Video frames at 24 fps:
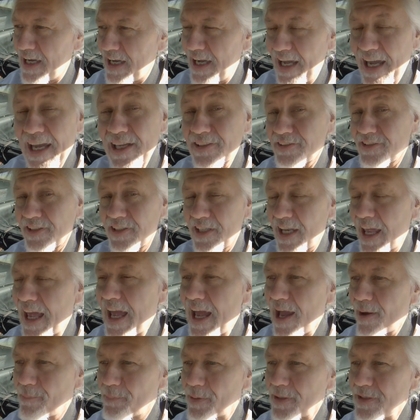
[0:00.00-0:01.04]
As it
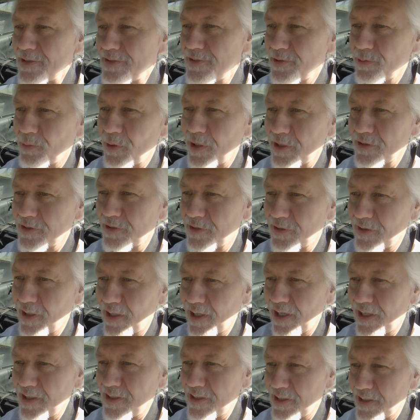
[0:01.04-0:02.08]
happens, once
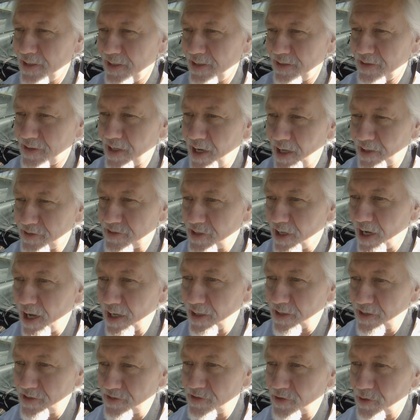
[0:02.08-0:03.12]
I got
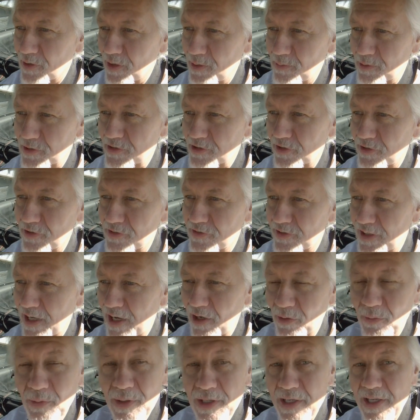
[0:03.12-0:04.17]
talking to him, it turns
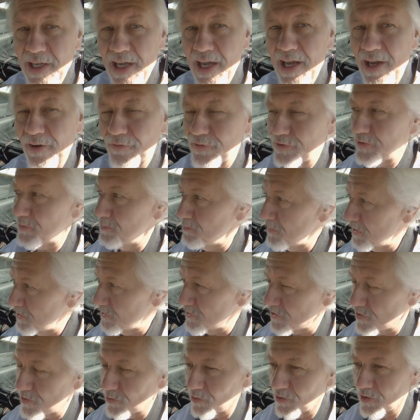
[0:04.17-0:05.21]
out we have some
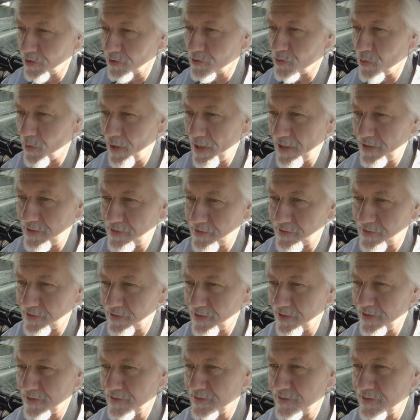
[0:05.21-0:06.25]
mutual
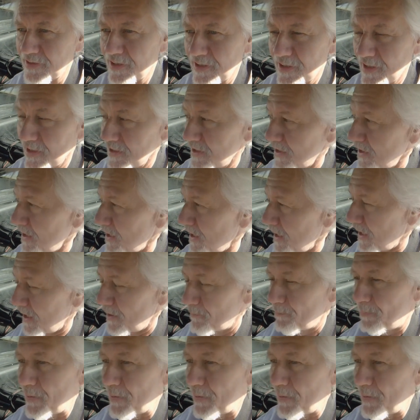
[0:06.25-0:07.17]
acquaintances and